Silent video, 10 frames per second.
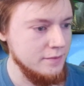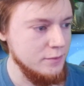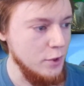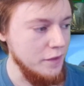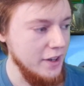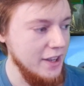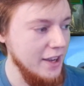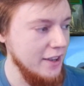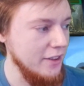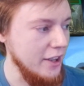Well, if I
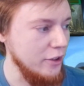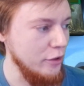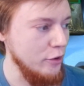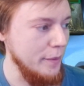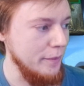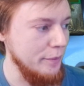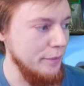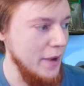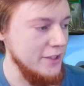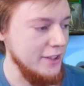can't, like, go through
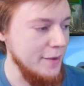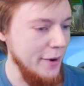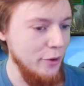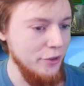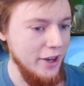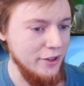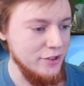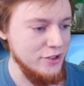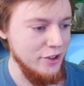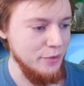basically my whole deck
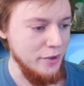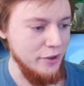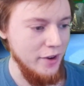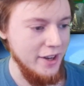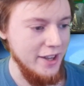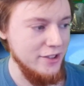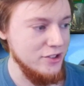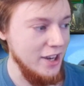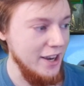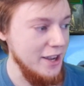this turn with the Great Henge,
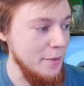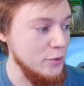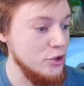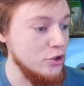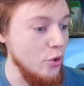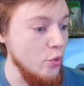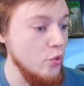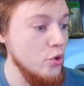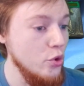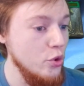I am
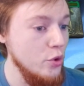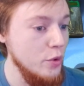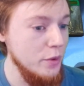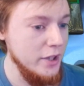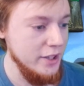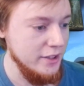screwed.